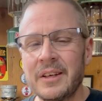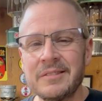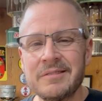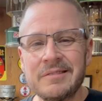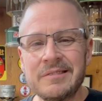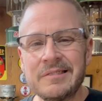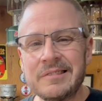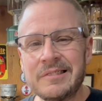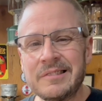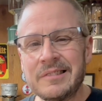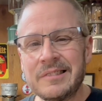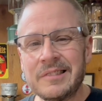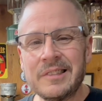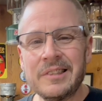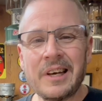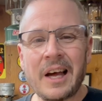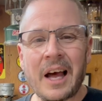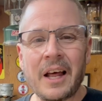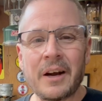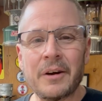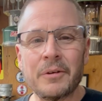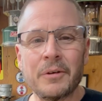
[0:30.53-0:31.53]

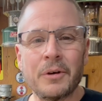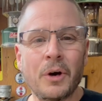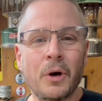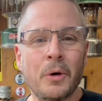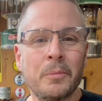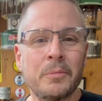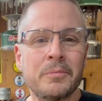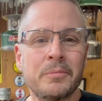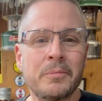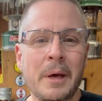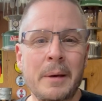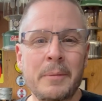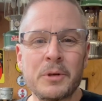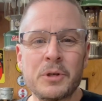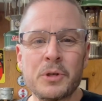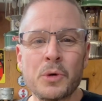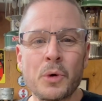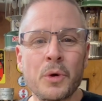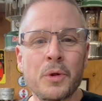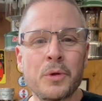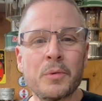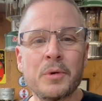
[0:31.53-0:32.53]
I don't know, maybe
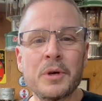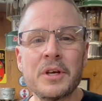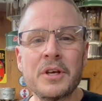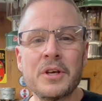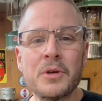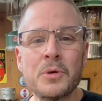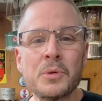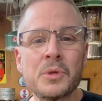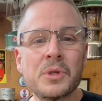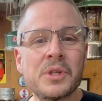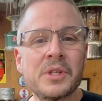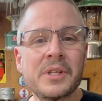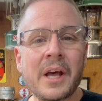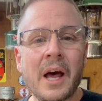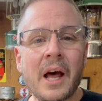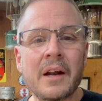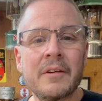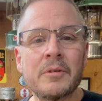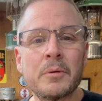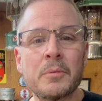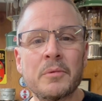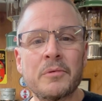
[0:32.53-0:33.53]
2 or 3 uses out
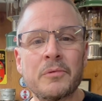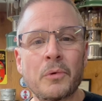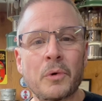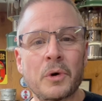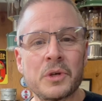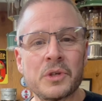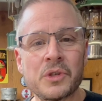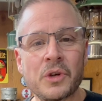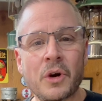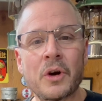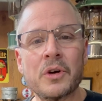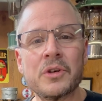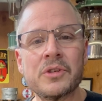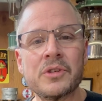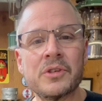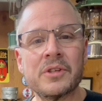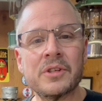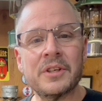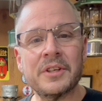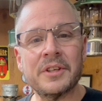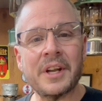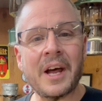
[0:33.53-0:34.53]
of it before it starts
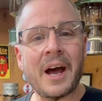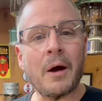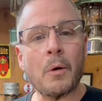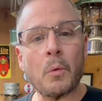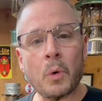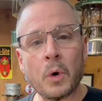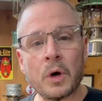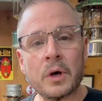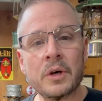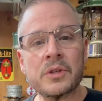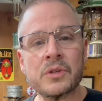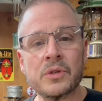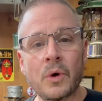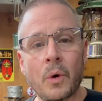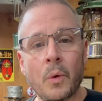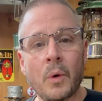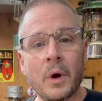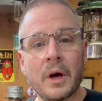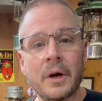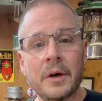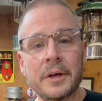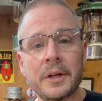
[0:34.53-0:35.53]
to not work so
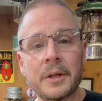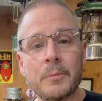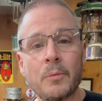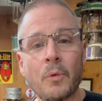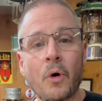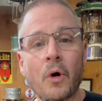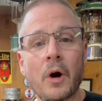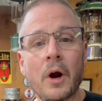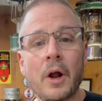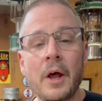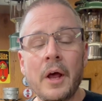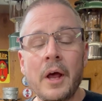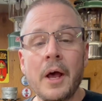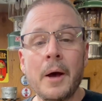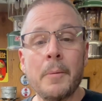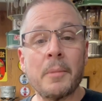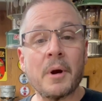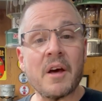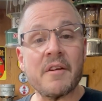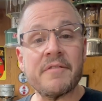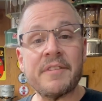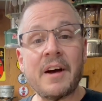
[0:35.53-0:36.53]
well anymore.
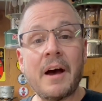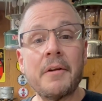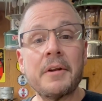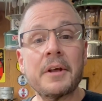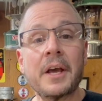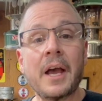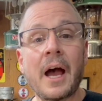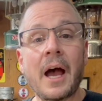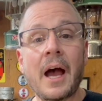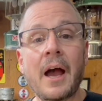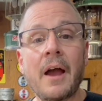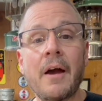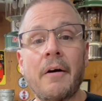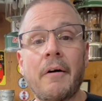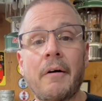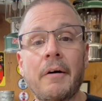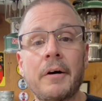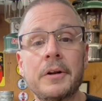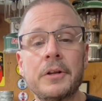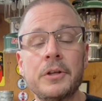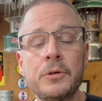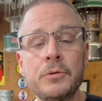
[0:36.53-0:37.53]
But I found a guy
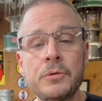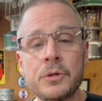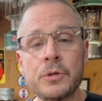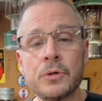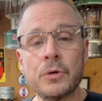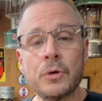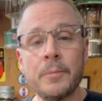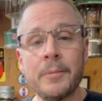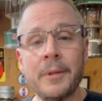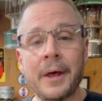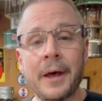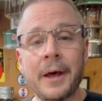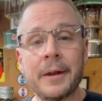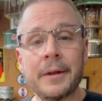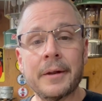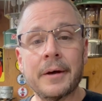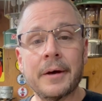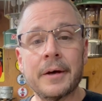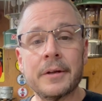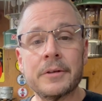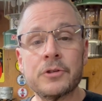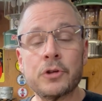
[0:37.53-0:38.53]
on YouTube
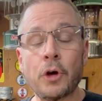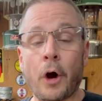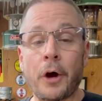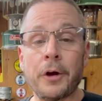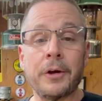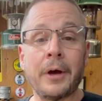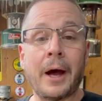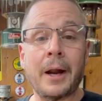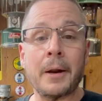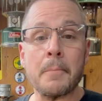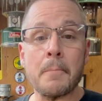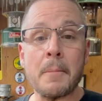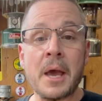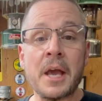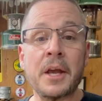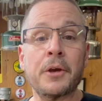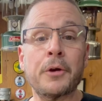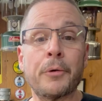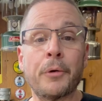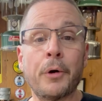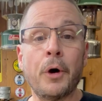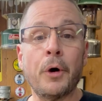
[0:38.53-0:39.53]
that taught you how to make
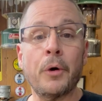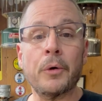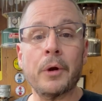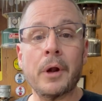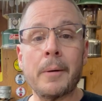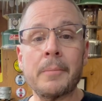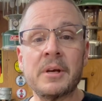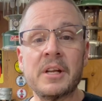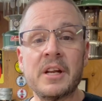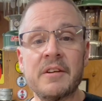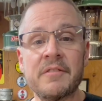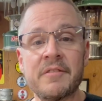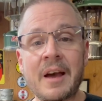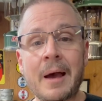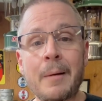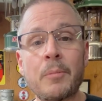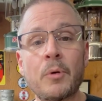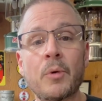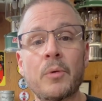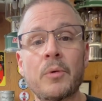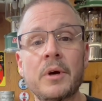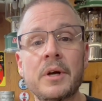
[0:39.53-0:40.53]
your own. I mean,
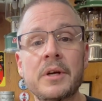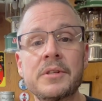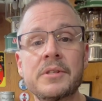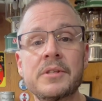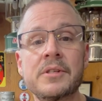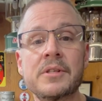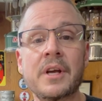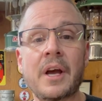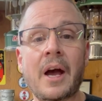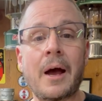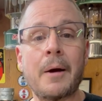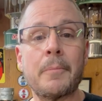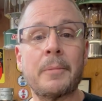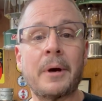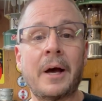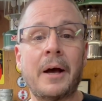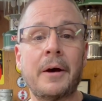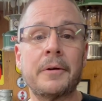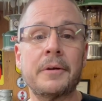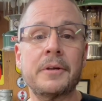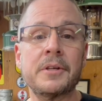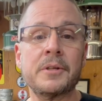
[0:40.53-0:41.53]
Evaporust's
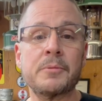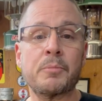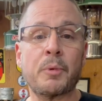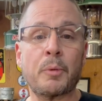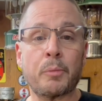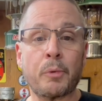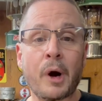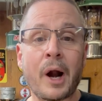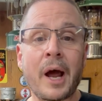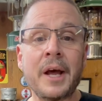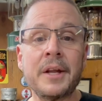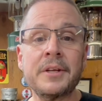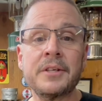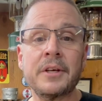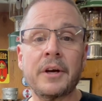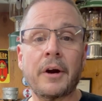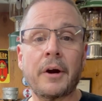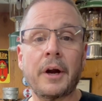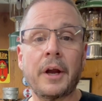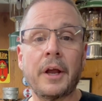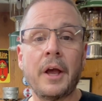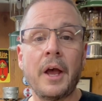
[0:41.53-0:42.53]
compound is
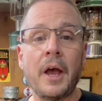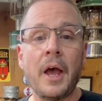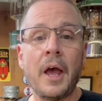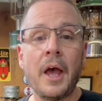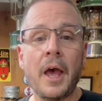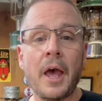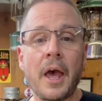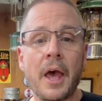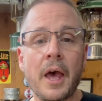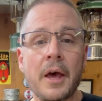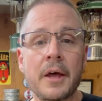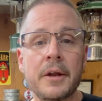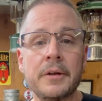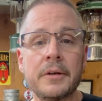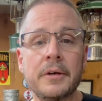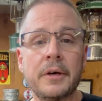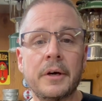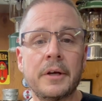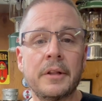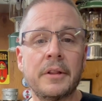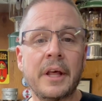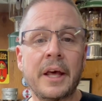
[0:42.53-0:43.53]
proprietary, and
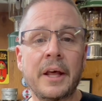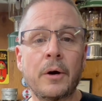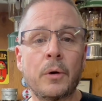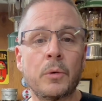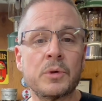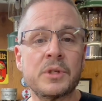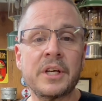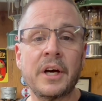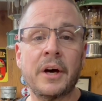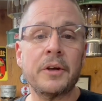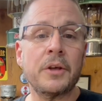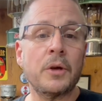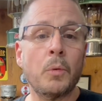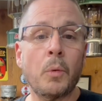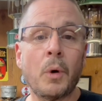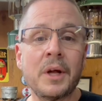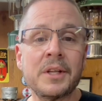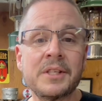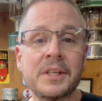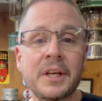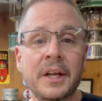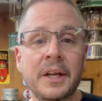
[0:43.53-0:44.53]
they don't tell you
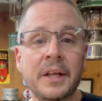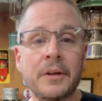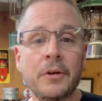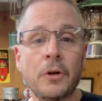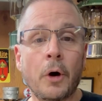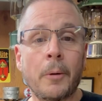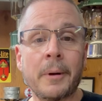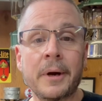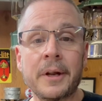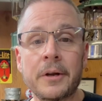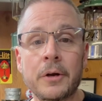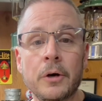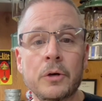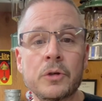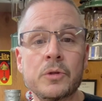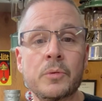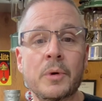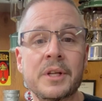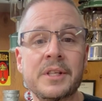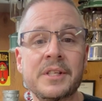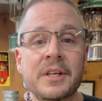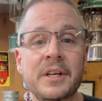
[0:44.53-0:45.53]
what's in it. Nobody knows
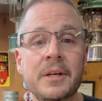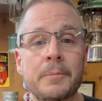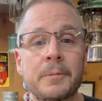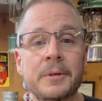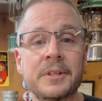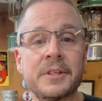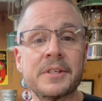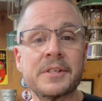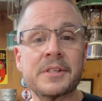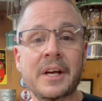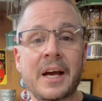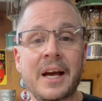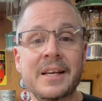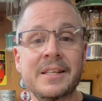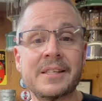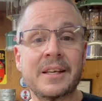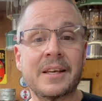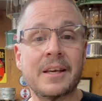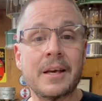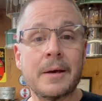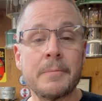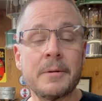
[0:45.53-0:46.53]
what's in it, but this guy's a
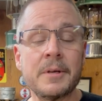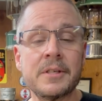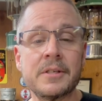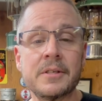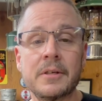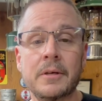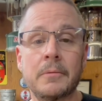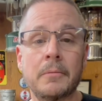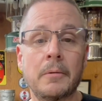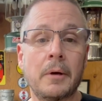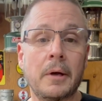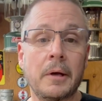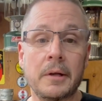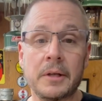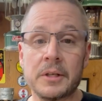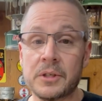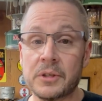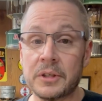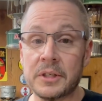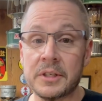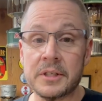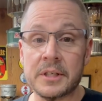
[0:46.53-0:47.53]
chemist.
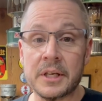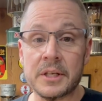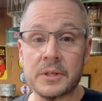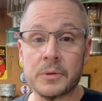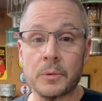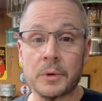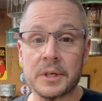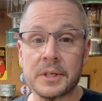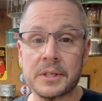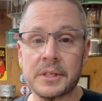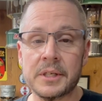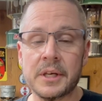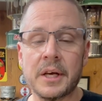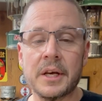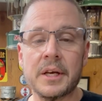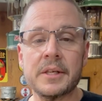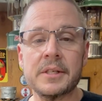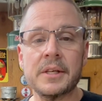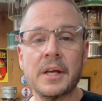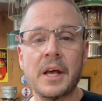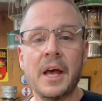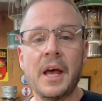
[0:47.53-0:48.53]
At least that's what he
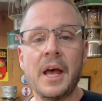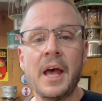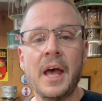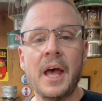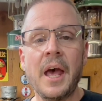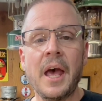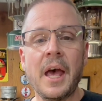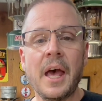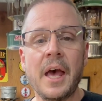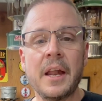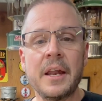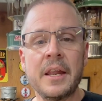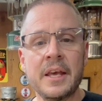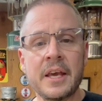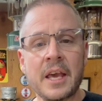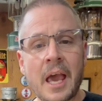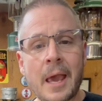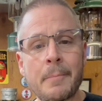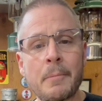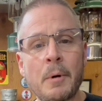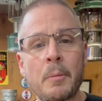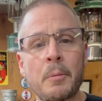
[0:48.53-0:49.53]
says. And he
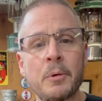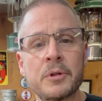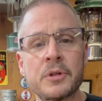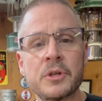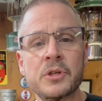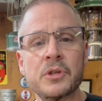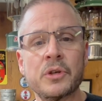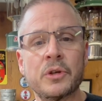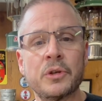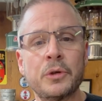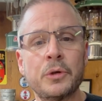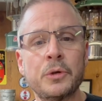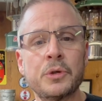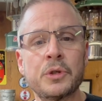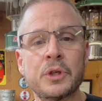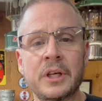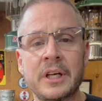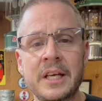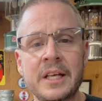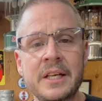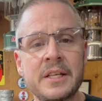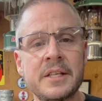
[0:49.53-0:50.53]
came up with a solution.
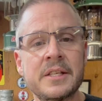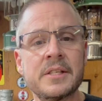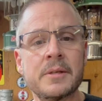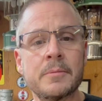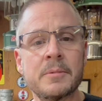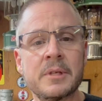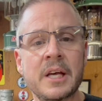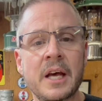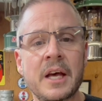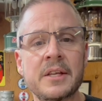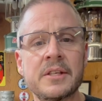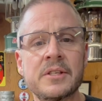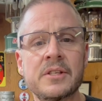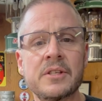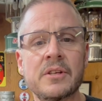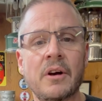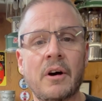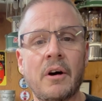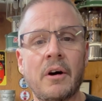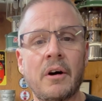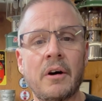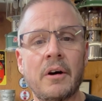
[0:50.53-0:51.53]
He did some tests
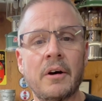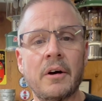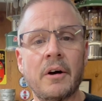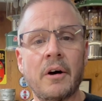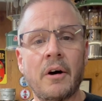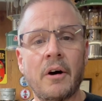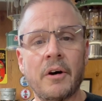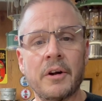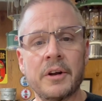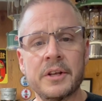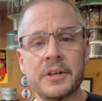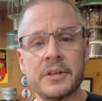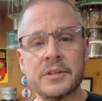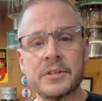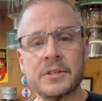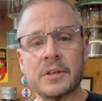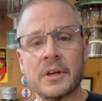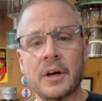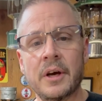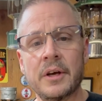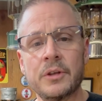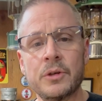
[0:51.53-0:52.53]
on his
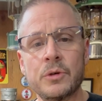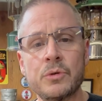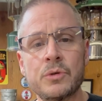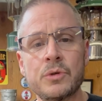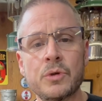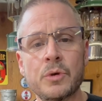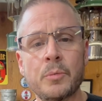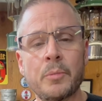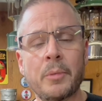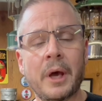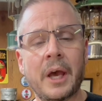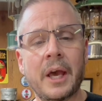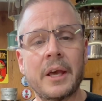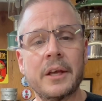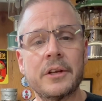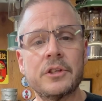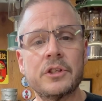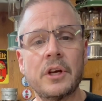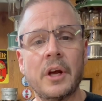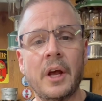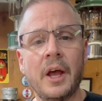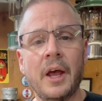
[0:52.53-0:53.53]
YouTube
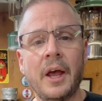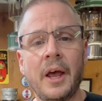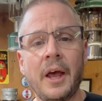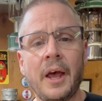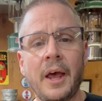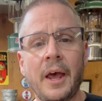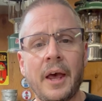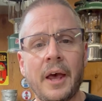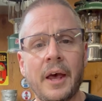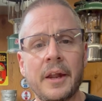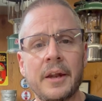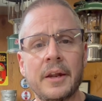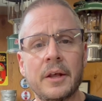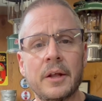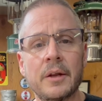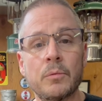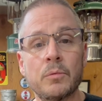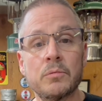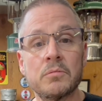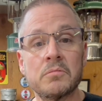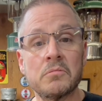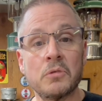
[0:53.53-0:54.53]
page, and it
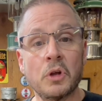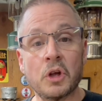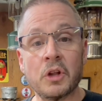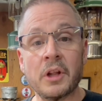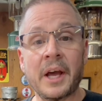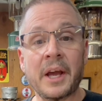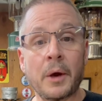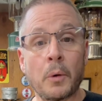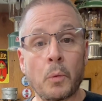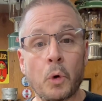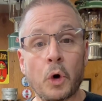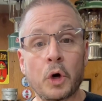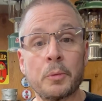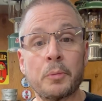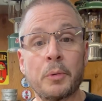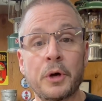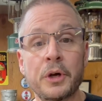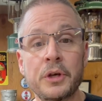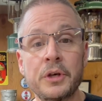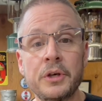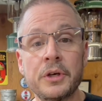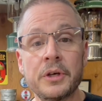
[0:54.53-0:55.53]
looked like it worked
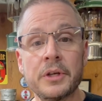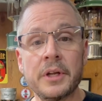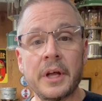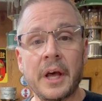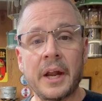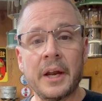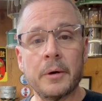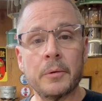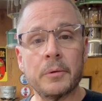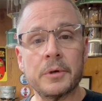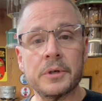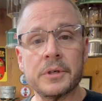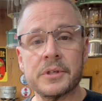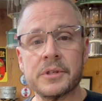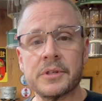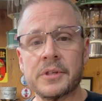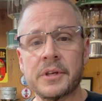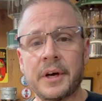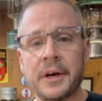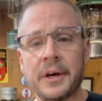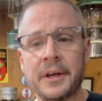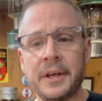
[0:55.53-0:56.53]
pretty good. And it was
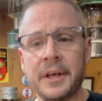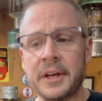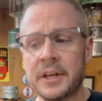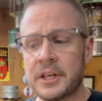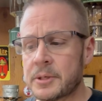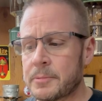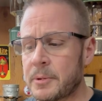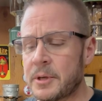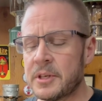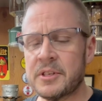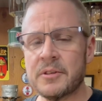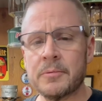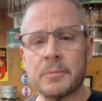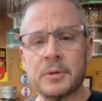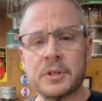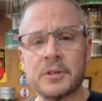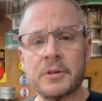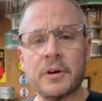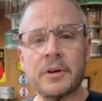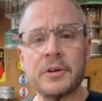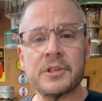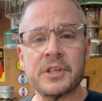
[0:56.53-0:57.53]
inexpensive
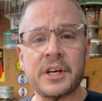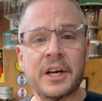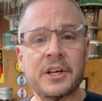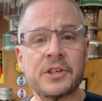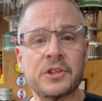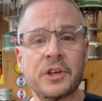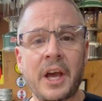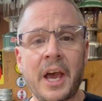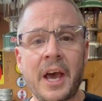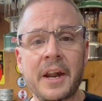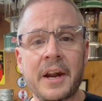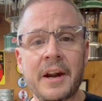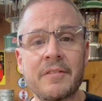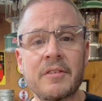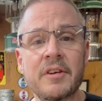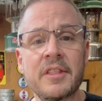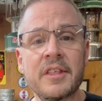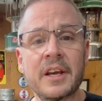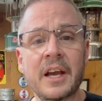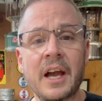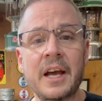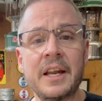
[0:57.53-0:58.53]
materials. I actually had
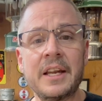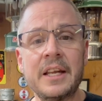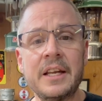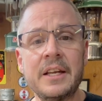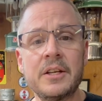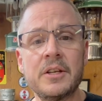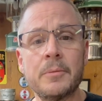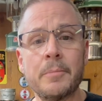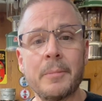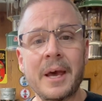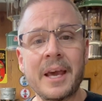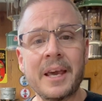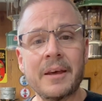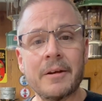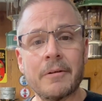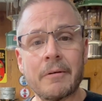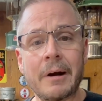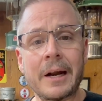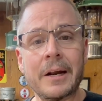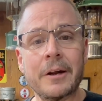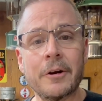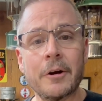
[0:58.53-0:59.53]
everything I needed to make it
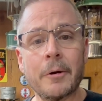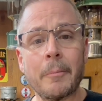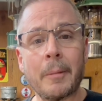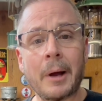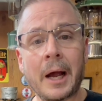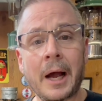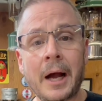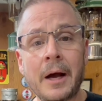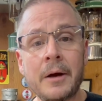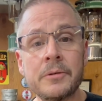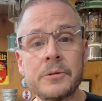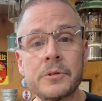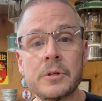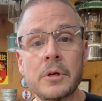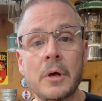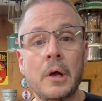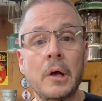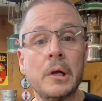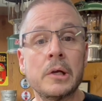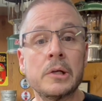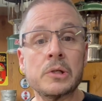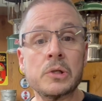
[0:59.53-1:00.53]
right here in my house.
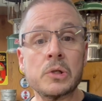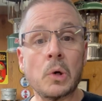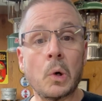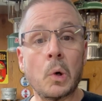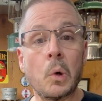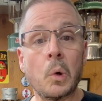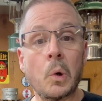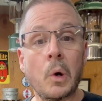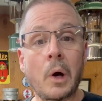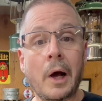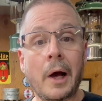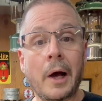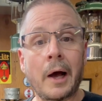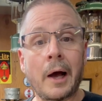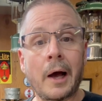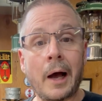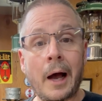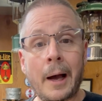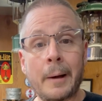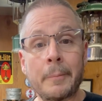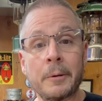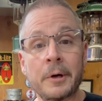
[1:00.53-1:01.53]
So
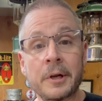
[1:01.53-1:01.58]
I'm going